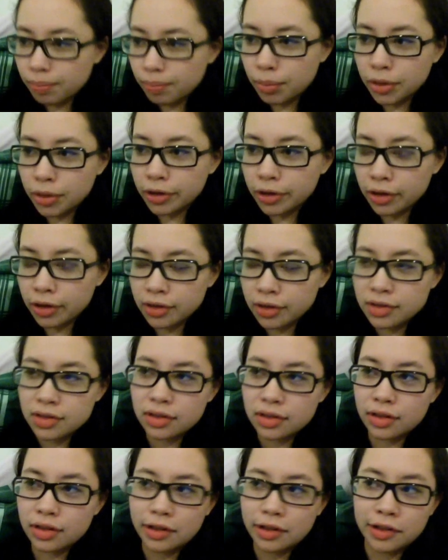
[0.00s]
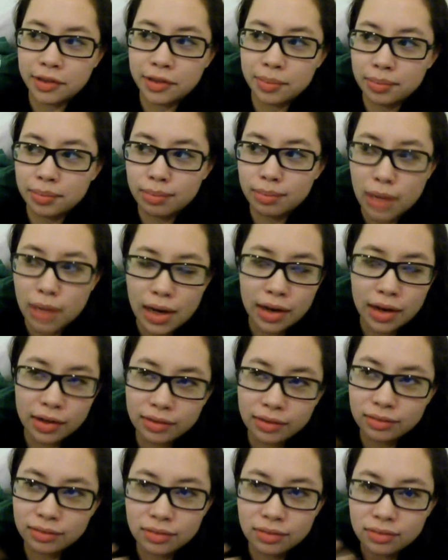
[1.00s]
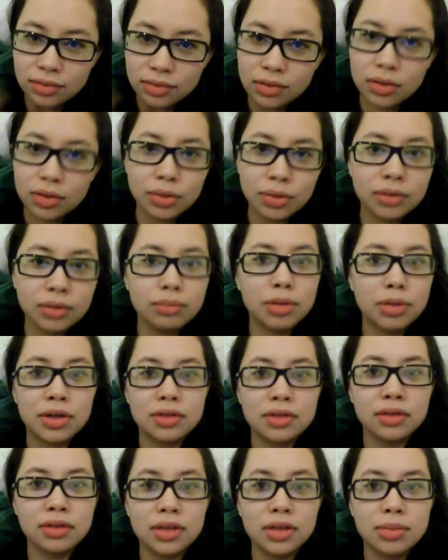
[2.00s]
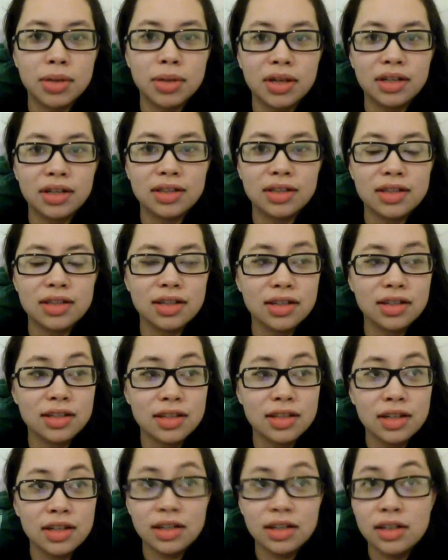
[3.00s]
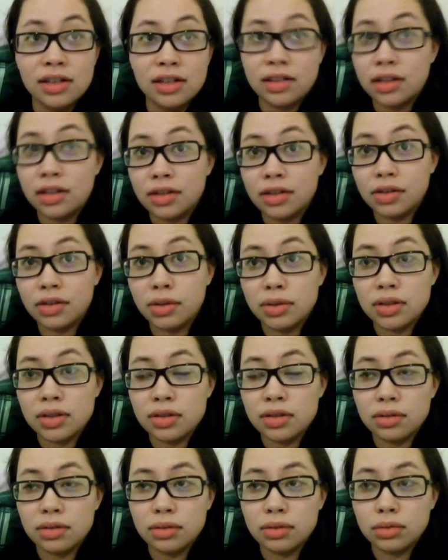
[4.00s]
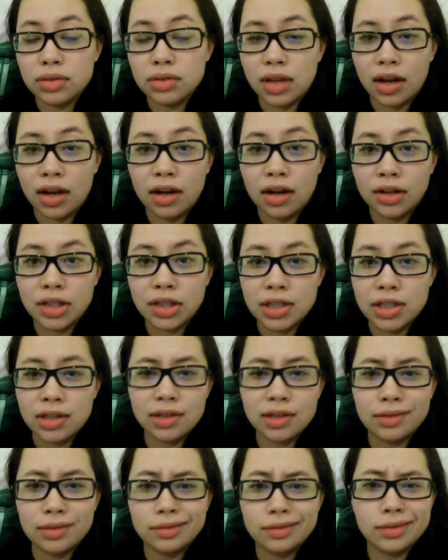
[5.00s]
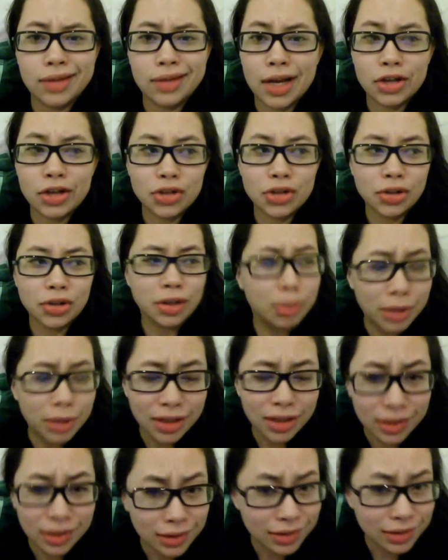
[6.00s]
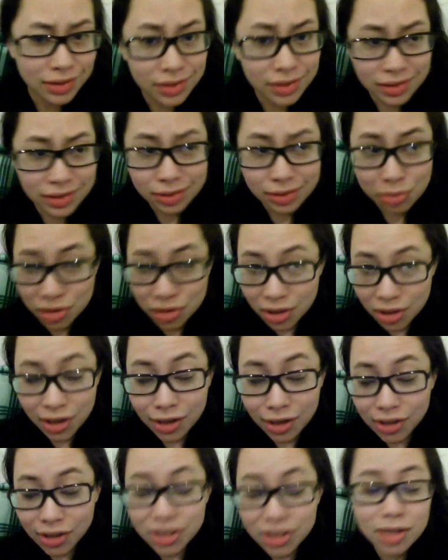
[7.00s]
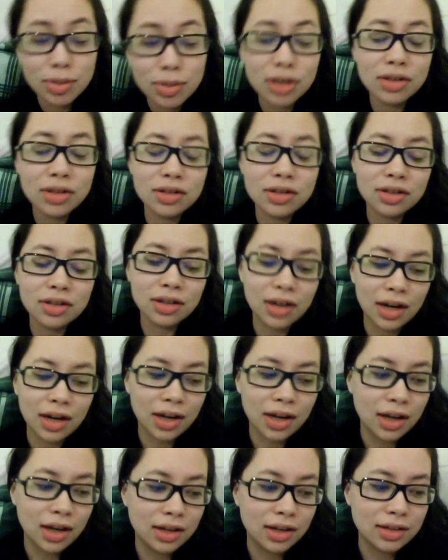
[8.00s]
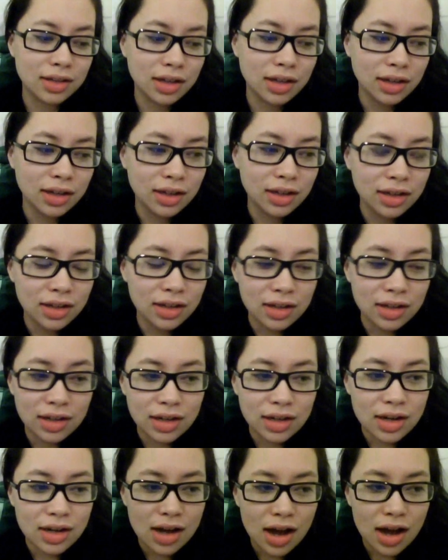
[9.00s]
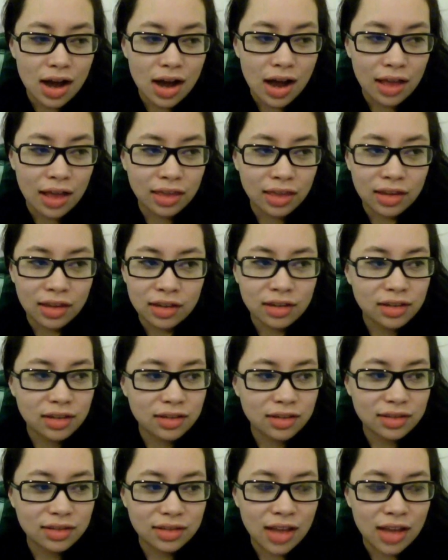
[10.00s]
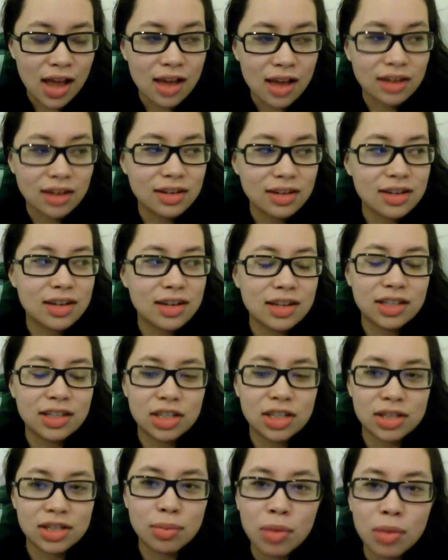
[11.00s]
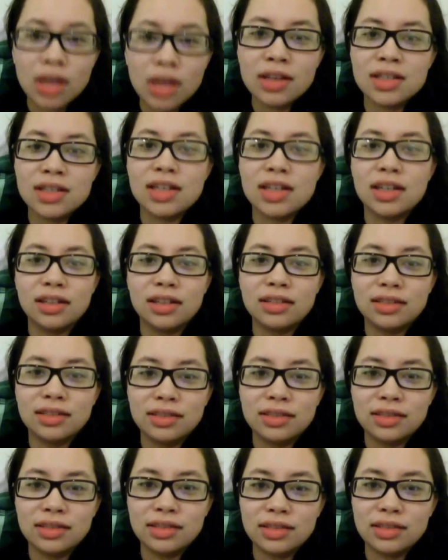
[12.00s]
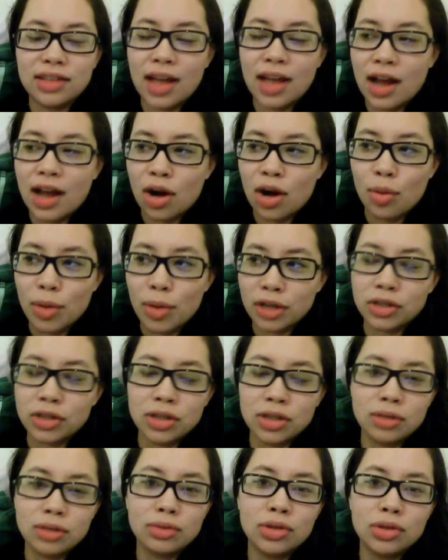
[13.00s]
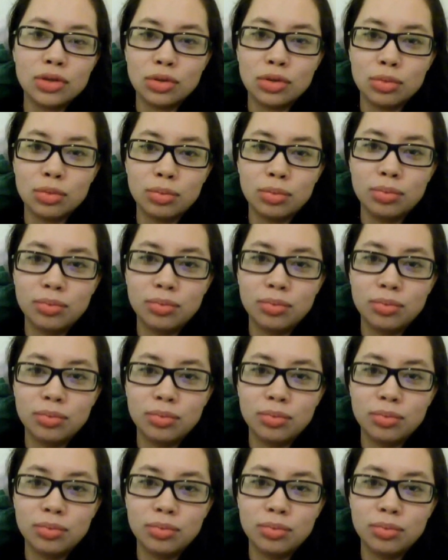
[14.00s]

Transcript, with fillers: books, um, my own personal experiences. It grew into psychology naturally because psychology major, and I think that it's just amazing how much YouTube